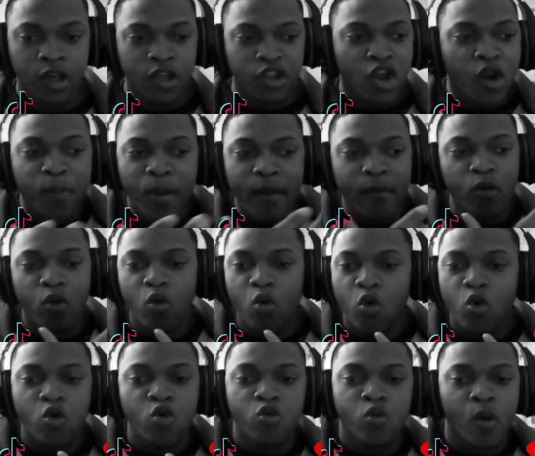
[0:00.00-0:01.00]
There are people
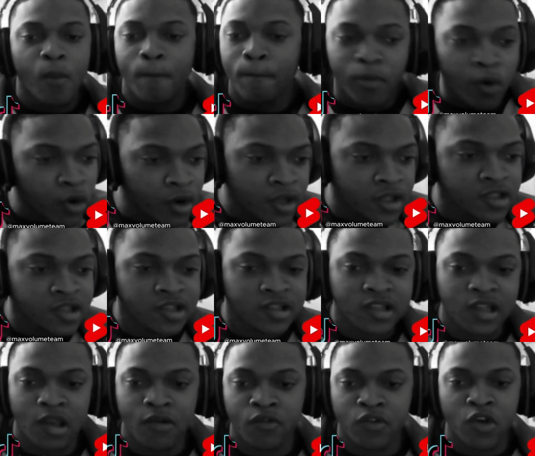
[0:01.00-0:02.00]
who were born into
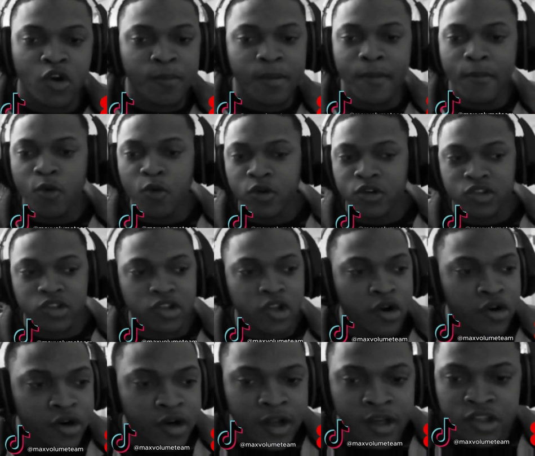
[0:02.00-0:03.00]
slavery. There are people who were
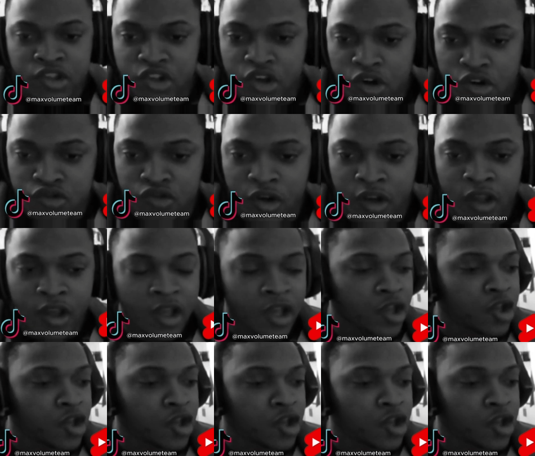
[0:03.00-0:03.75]
slaughtered as children.